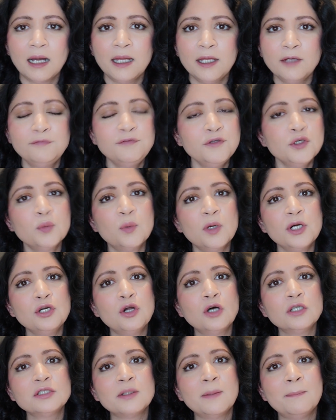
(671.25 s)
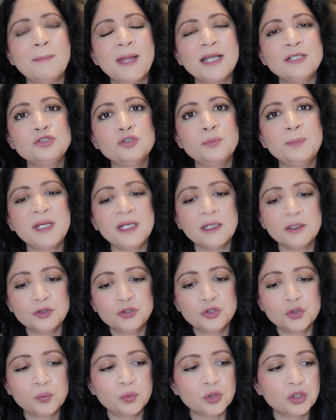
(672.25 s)
If you were not meant to be,
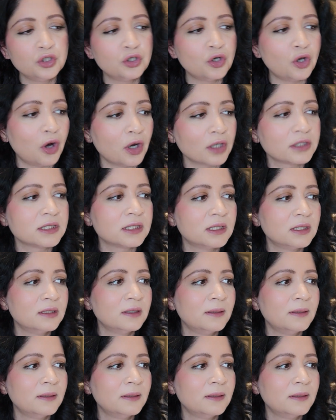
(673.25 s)
you would not